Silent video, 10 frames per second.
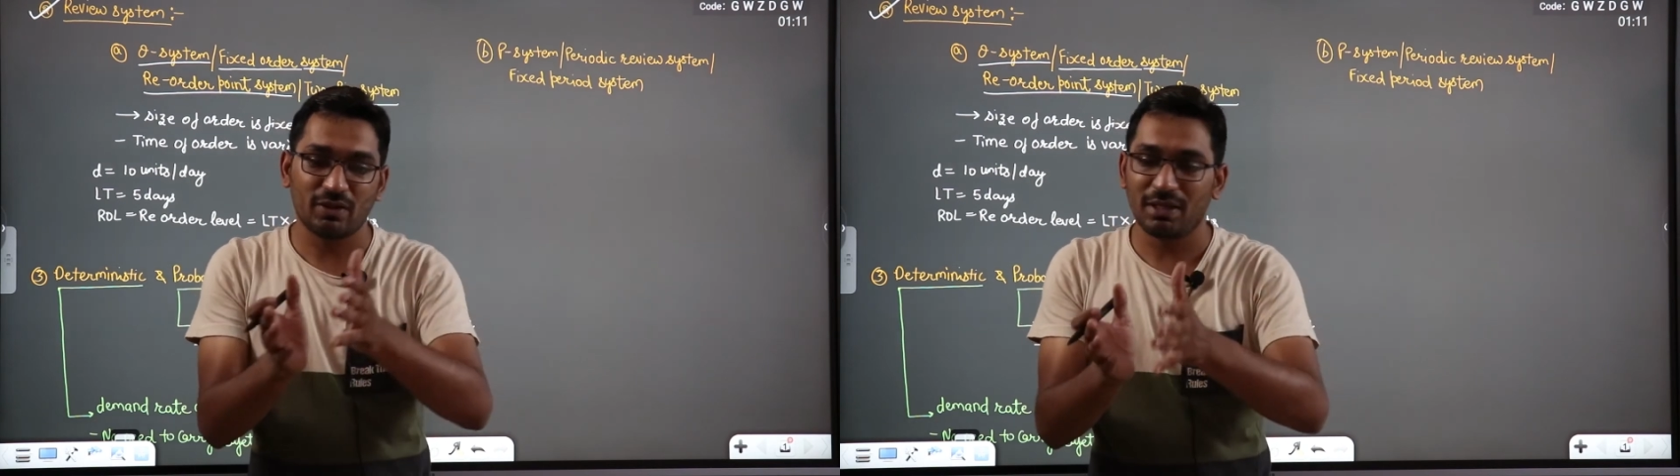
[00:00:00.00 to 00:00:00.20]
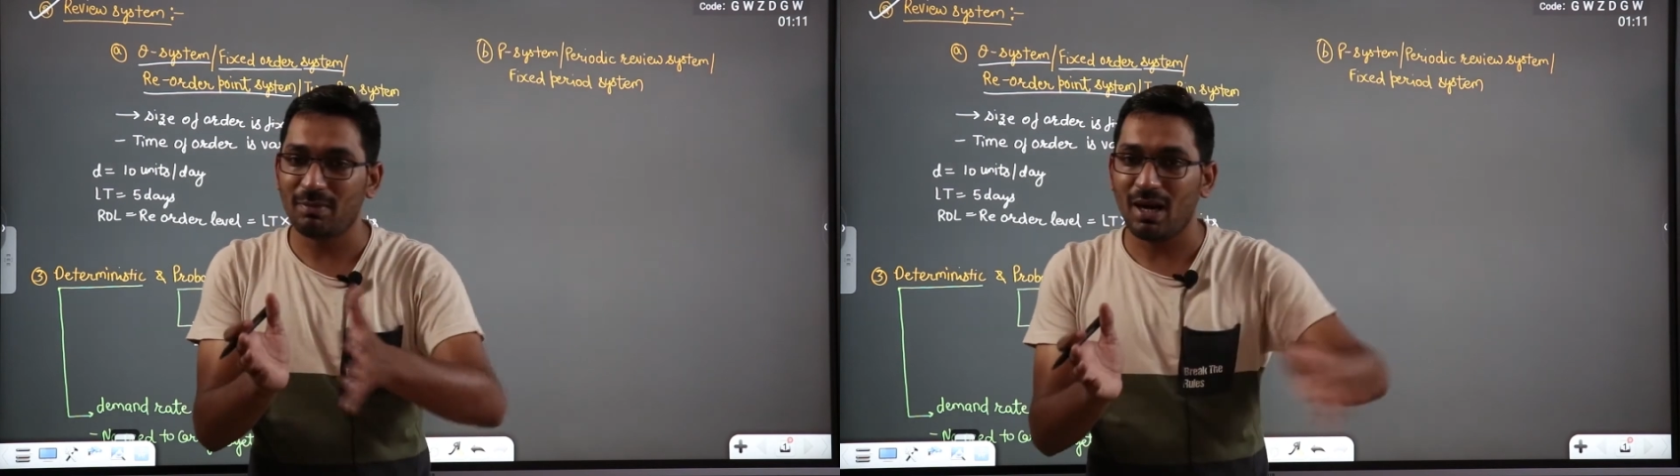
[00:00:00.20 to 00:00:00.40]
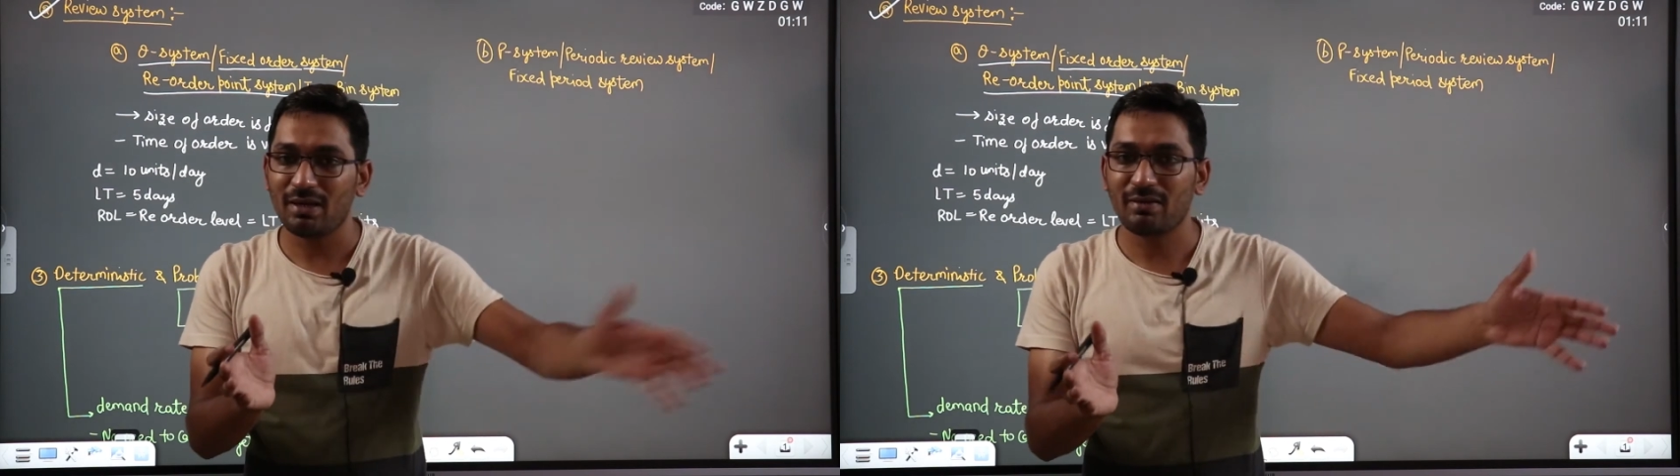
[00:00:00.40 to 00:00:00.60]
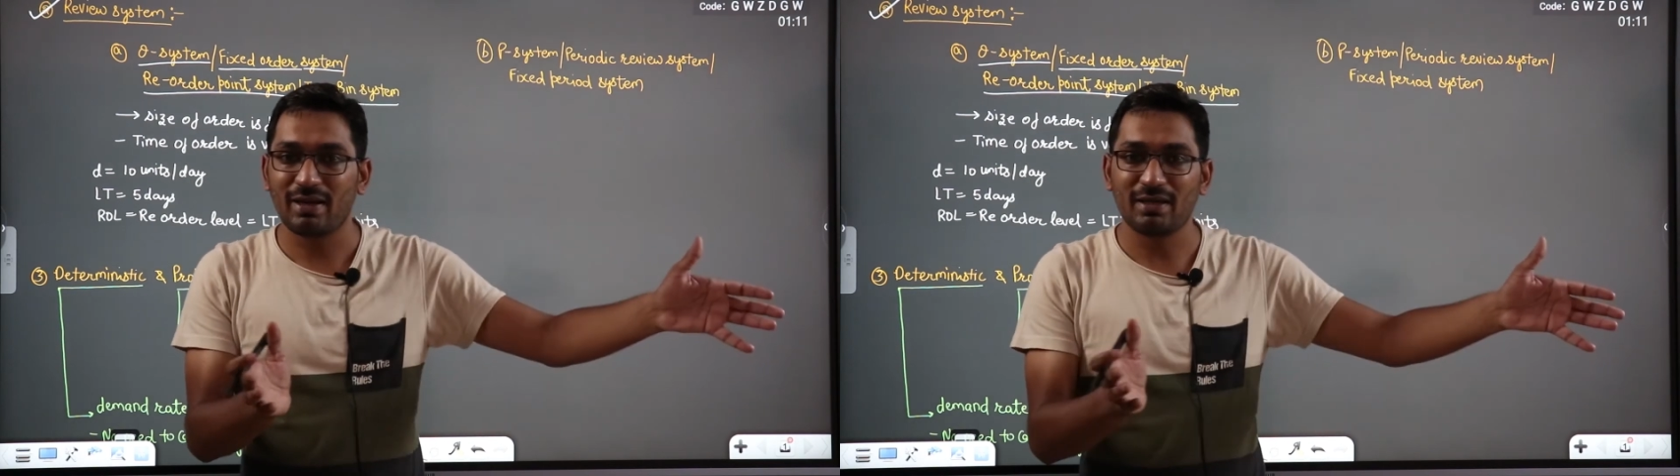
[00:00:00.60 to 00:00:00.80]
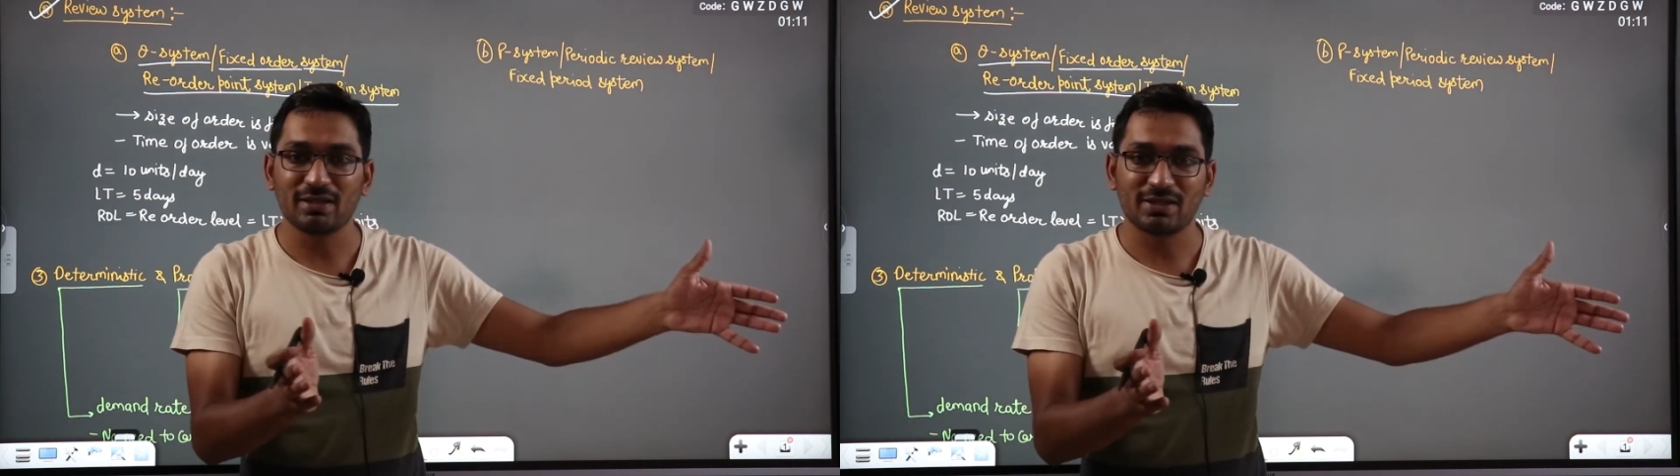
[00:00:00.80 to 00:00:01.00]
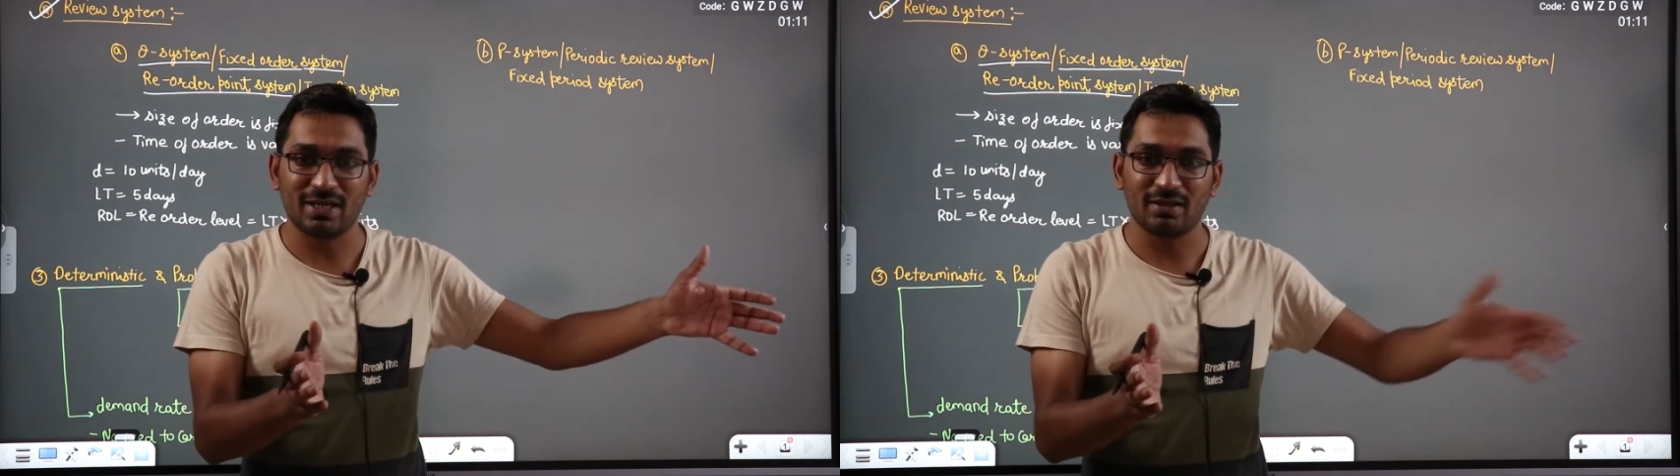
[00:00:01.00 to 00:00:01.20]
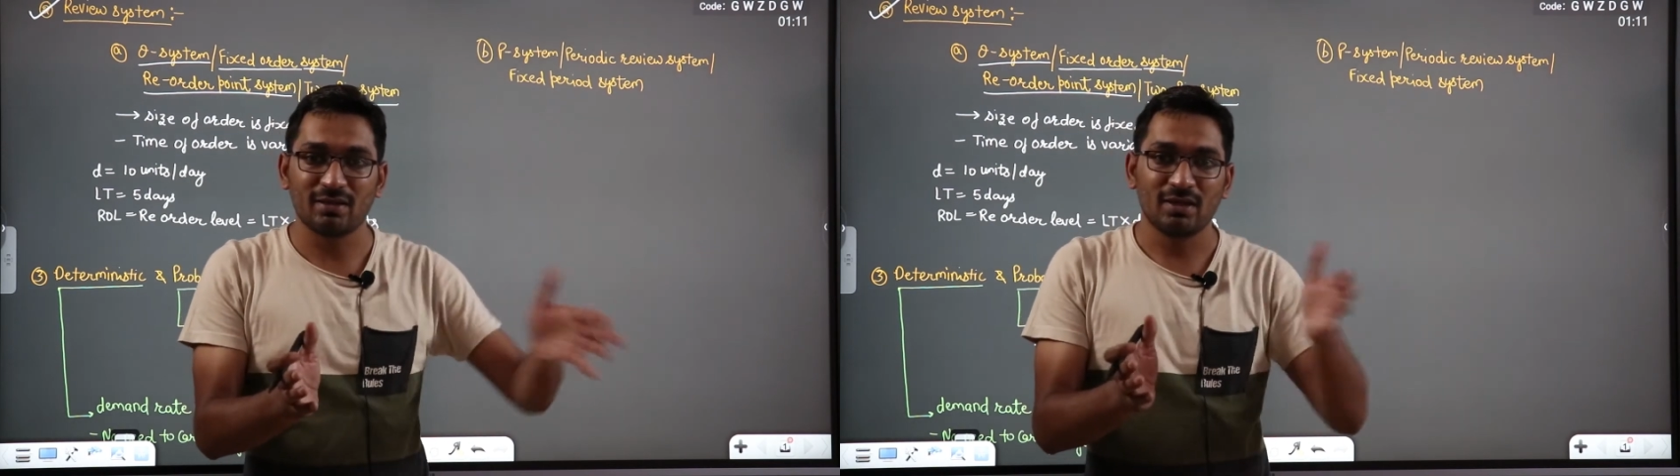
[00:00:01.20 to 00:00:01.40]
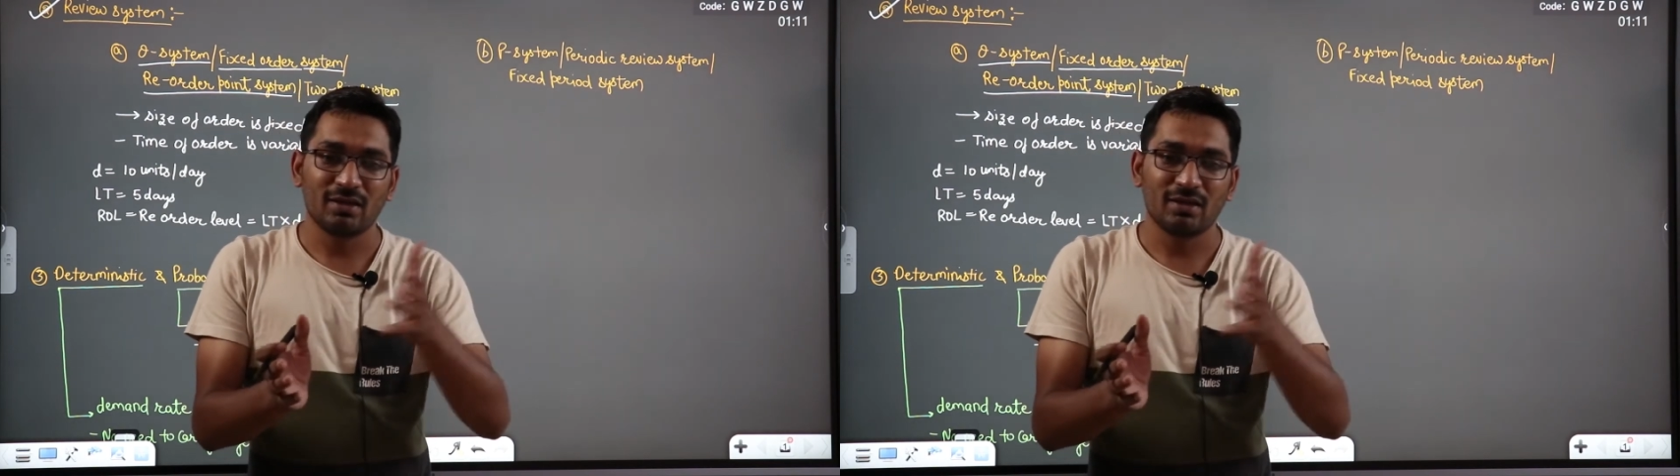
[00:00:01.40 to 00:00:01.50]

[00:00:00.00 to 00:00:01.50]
demand rate is 10,